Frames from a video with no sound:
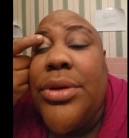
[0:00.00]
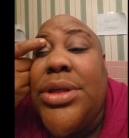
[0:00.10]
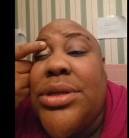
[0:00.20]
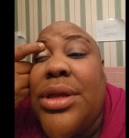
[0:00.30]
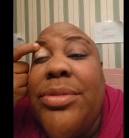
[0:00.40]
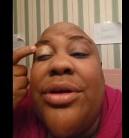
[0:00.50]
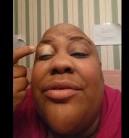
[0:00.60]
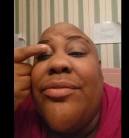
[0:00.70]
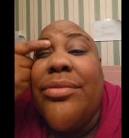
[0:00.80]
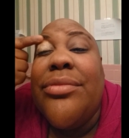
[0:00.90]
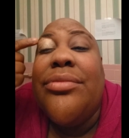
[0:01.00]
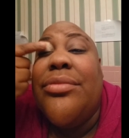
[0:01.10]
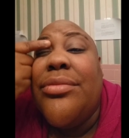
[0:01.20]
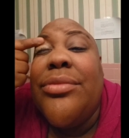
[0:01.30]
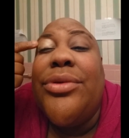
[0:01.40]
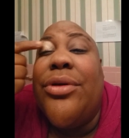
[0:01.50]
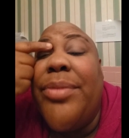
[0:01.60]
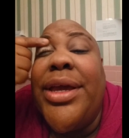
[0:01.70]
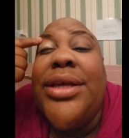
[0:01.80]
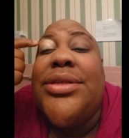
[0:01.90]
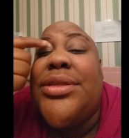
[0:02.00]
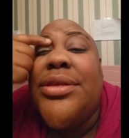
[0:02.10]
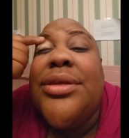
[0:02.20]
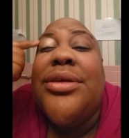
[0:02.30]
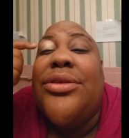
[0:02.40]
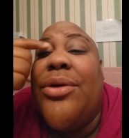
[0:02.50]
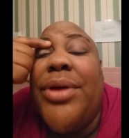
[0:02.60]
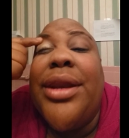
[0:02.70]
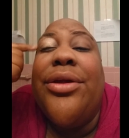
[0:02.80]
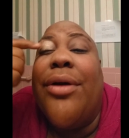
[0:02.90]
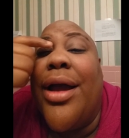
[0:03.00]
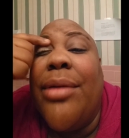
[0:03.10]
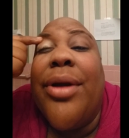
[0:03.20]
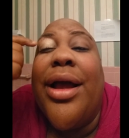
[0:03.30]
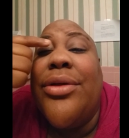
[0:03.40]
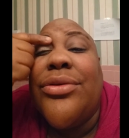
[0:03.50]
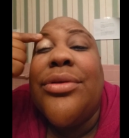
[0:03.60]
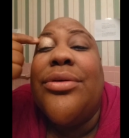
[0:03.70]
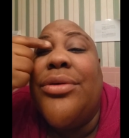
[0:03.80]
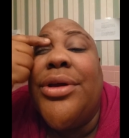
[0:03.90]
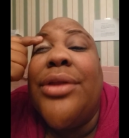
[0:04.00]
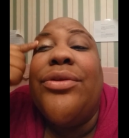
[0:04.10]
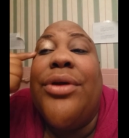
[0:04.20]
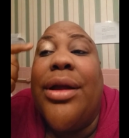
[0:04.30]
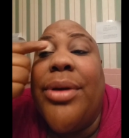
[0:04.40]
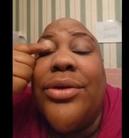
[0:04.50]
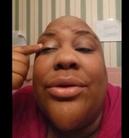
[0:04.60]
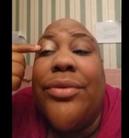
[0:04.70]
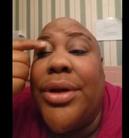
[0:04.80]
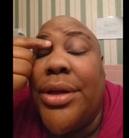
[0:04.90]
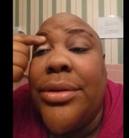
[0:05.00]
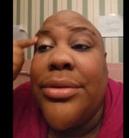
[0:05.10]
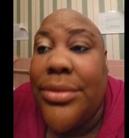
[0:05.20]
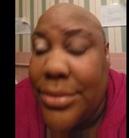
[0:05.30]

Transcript: This is going to be your base. Don't get in your eyebrows or you're going to do your eyebrows over again,